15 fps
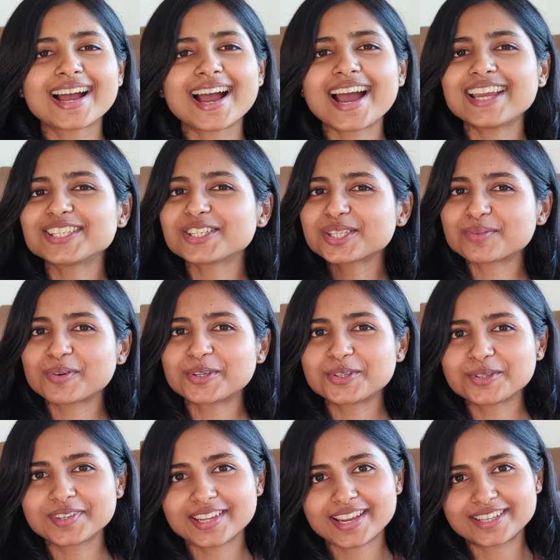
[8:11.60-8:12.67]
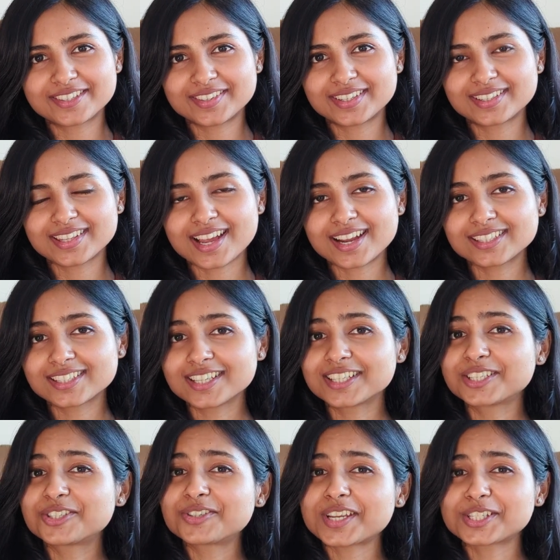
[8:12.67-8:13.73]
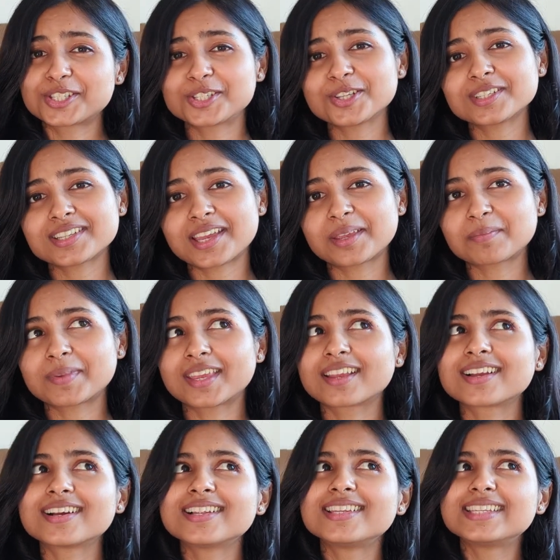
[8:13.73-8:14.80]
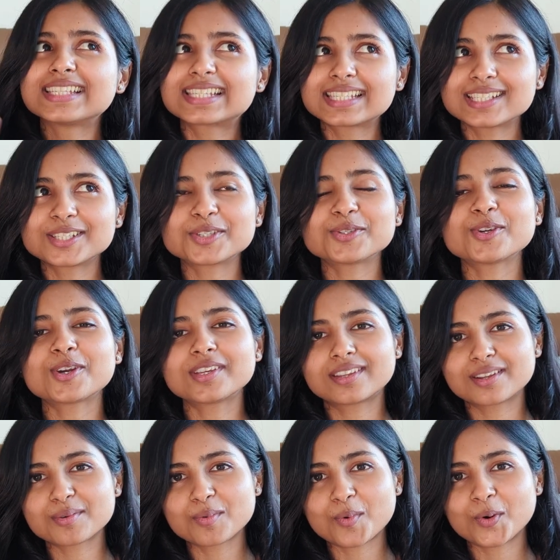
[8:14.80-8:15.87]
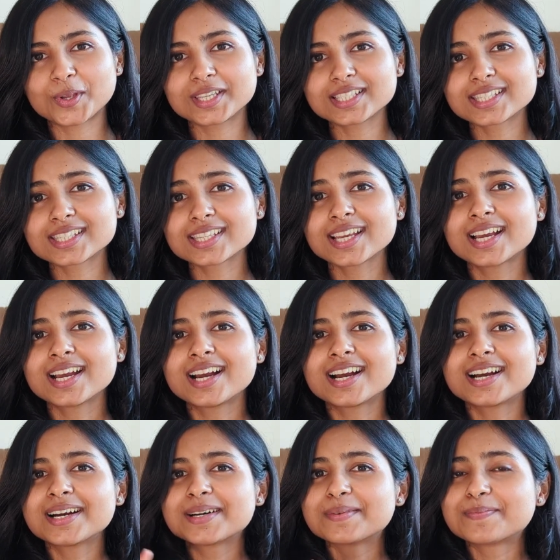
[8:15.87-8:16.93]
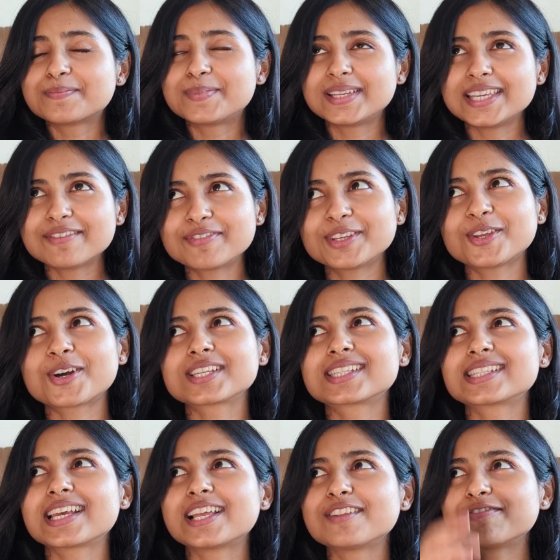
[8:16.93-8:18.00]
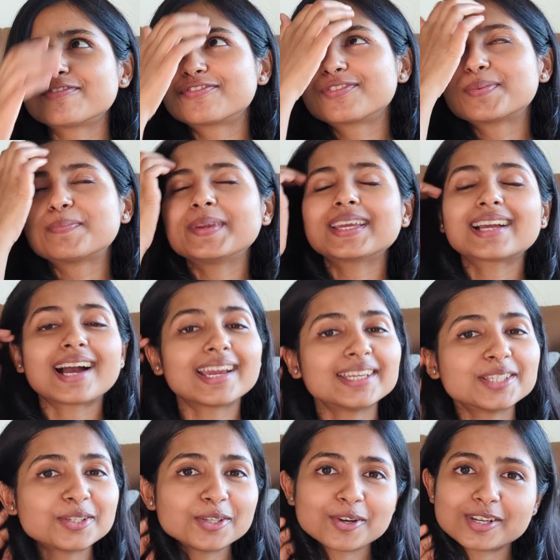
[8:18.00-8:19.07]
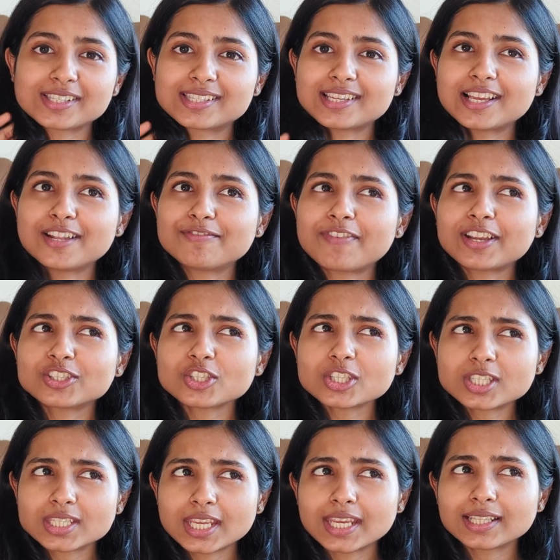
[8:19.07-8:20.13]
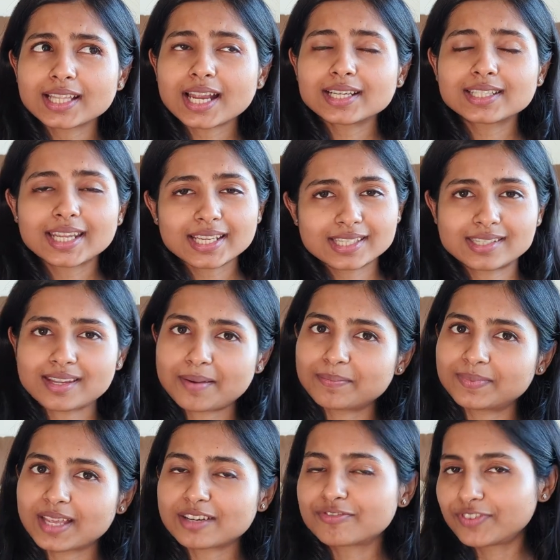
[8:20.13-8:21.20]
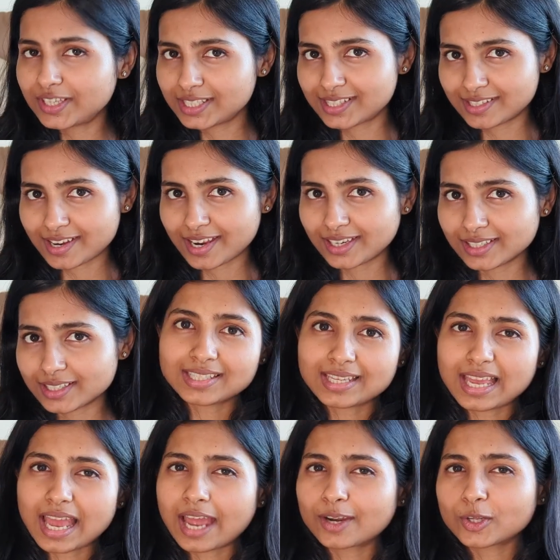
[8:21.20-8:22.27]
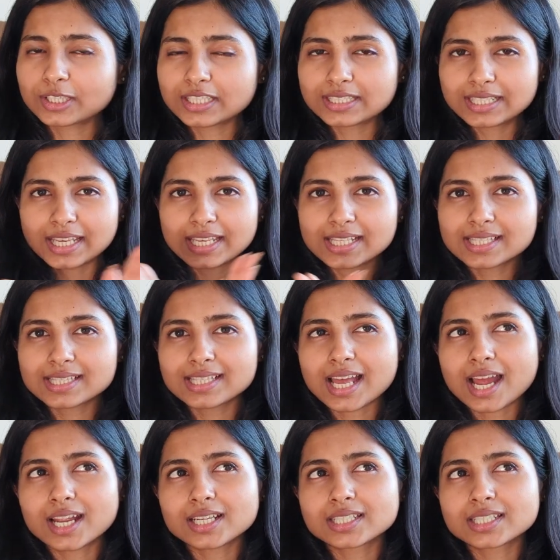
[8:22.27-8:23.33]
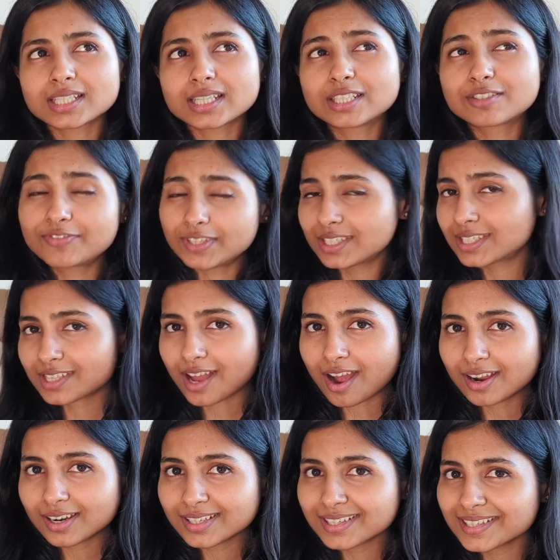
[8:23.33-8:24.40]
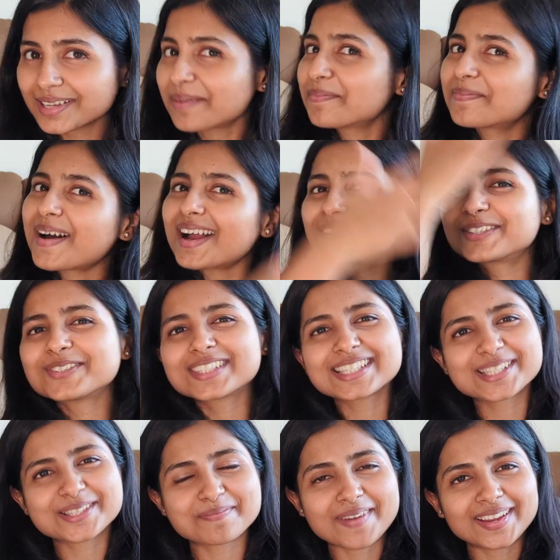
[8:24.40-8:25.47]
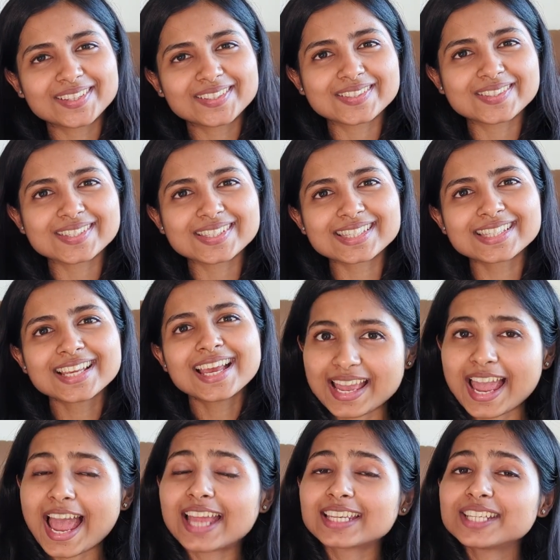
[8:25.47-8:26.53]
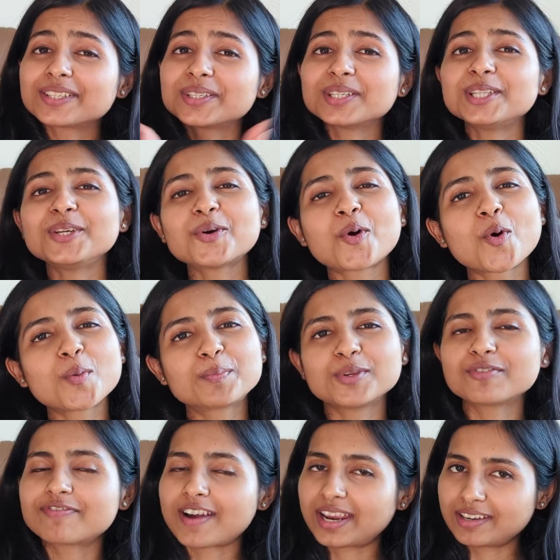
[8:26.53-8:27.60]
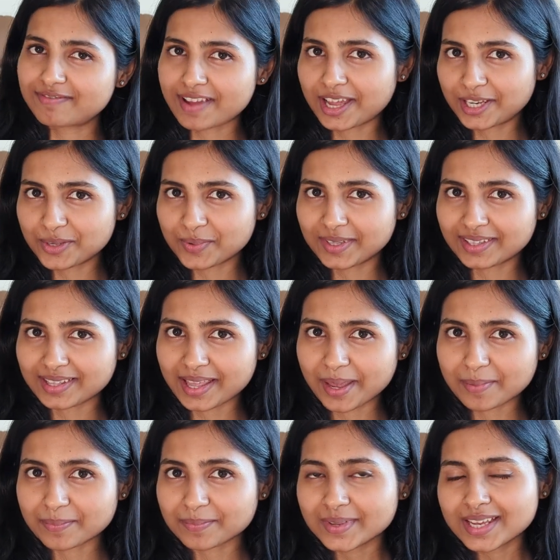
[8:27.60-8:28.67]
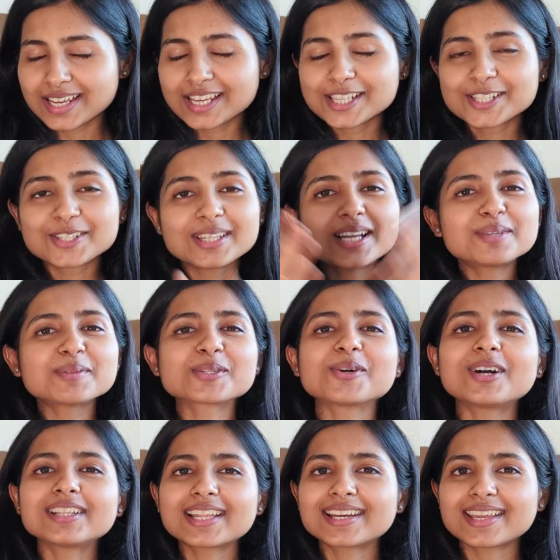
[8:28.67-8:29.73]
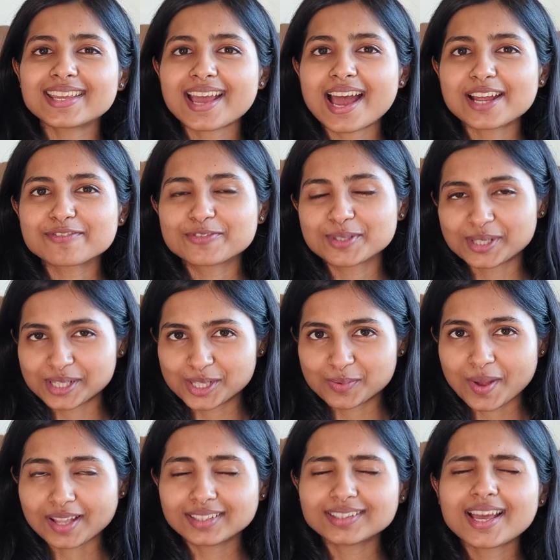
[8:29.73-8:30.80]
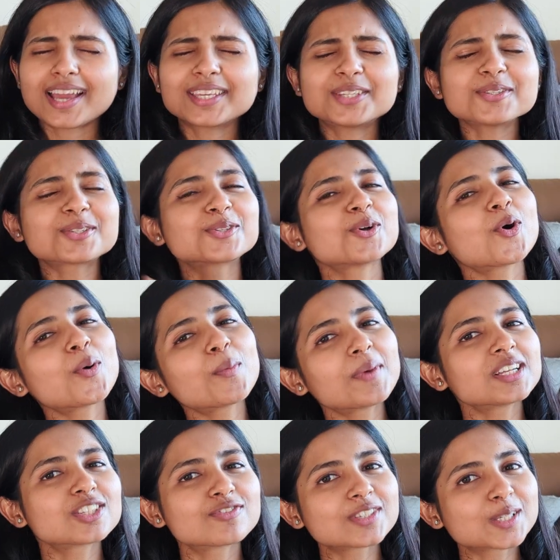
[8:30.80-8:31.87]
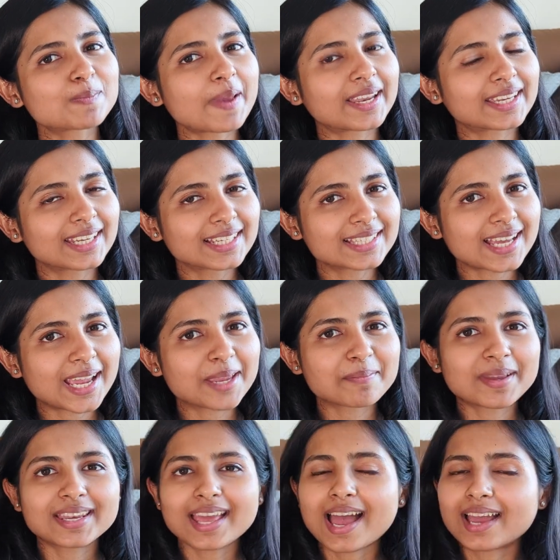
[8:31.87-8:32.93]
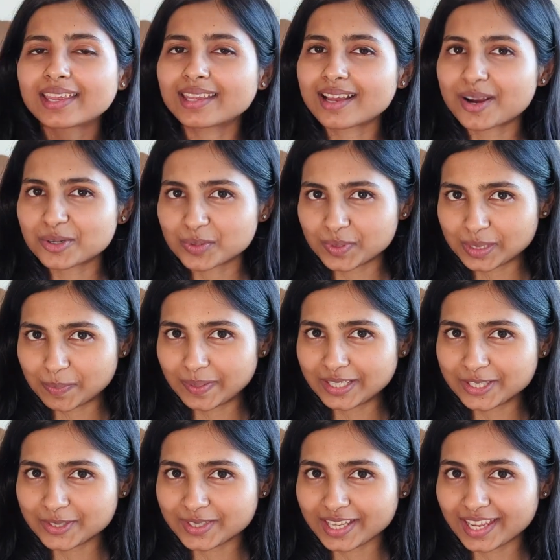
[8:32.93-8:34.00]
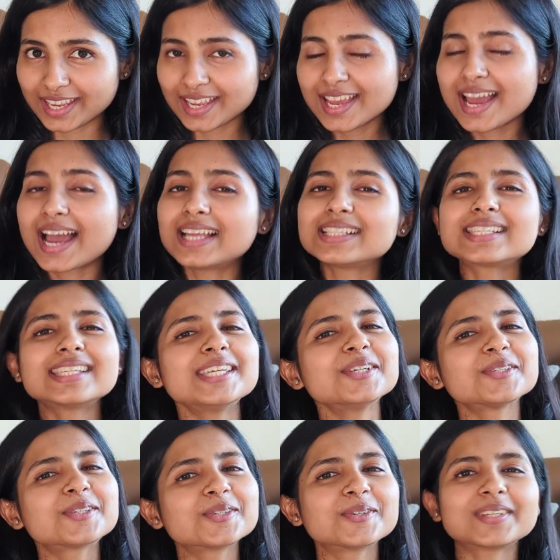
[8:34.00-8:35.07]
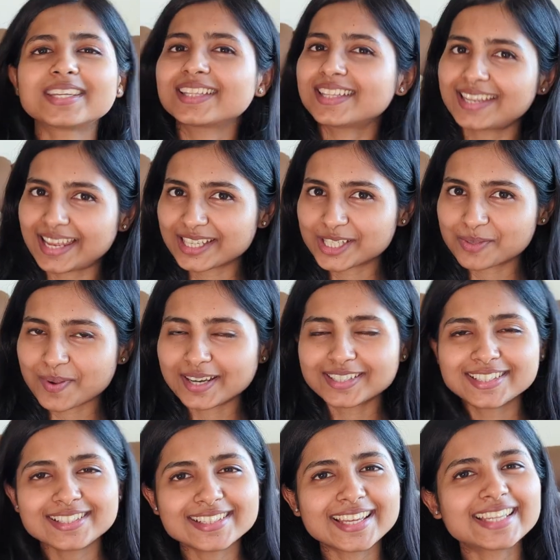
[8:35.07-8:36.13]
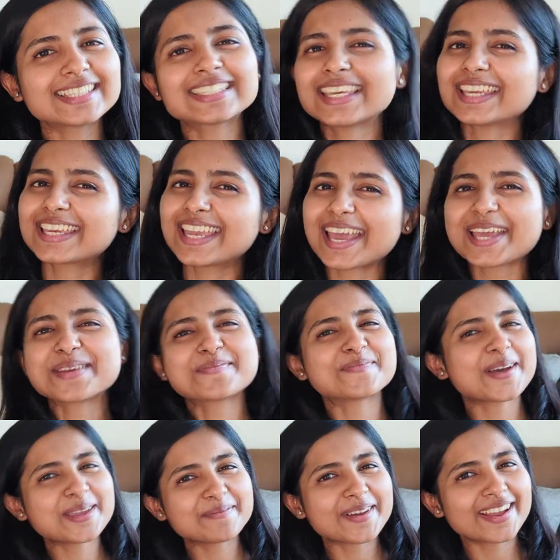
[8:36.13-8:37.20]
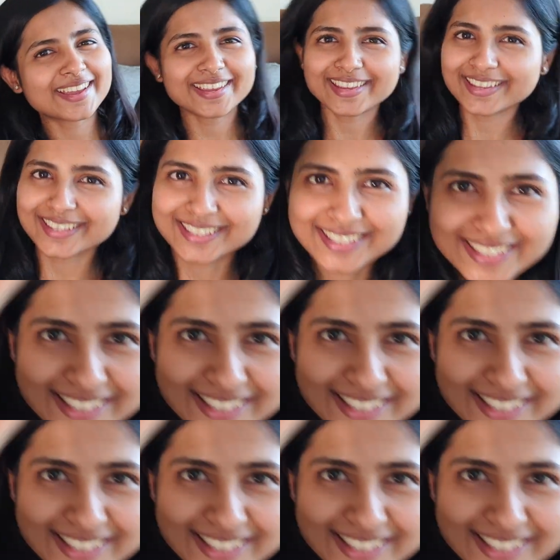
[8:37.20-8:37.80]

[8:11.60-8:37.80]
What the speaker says: I just want to reiterate that trust your timing, listen to your inner voice, believe in yourself, be kind to yourself, and just take that next step that feels right. And on the days that it feels hard, come back to these reminders, and I really hope you find value in them. So that was all that I had for this one. Thank you so much for spending time and hanging out with me today. I'll see you soon in the next one. Till then, take care. Bye bye.